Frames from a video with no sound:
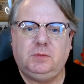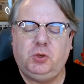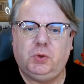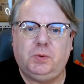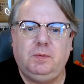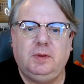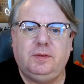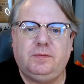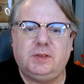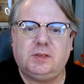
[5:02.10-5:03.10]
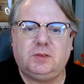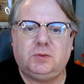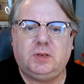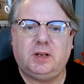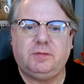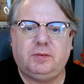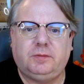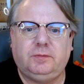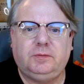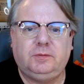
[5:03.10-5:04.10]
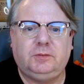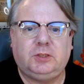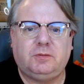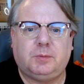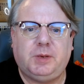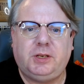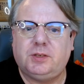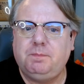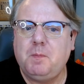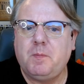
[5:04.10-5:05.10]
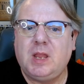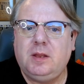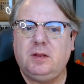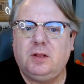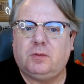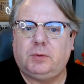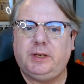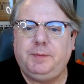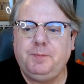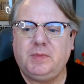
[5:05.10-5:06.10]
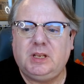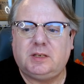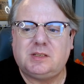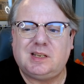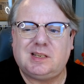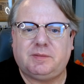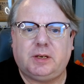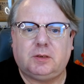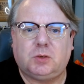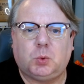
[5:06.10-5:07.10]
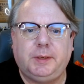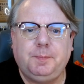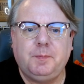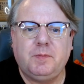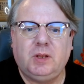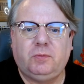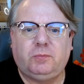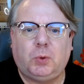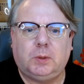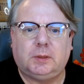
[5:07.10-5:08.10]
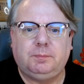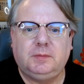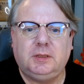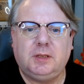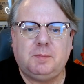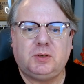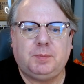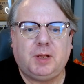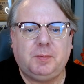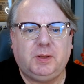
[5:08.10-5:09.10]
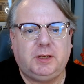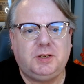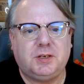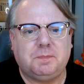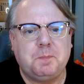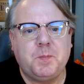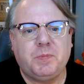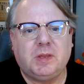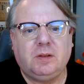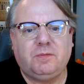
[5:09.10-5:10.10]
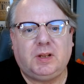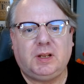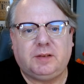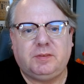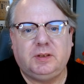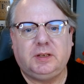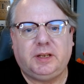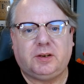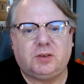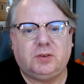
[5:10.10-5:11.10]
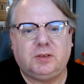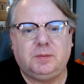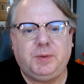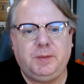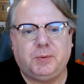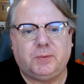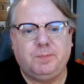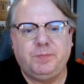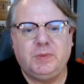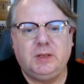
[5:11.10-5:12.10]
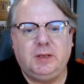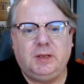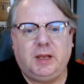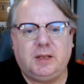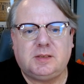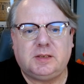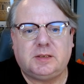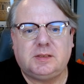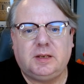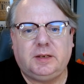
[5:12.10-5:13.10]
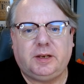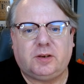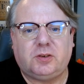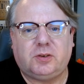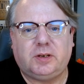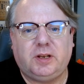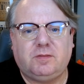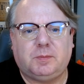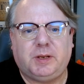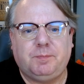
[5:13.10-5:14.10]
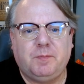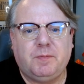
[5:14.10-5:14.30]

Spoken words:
2. Physical conformation. 3. Extent of territory. 4. Number of population. 5. Character of the people. And 6. Character of government.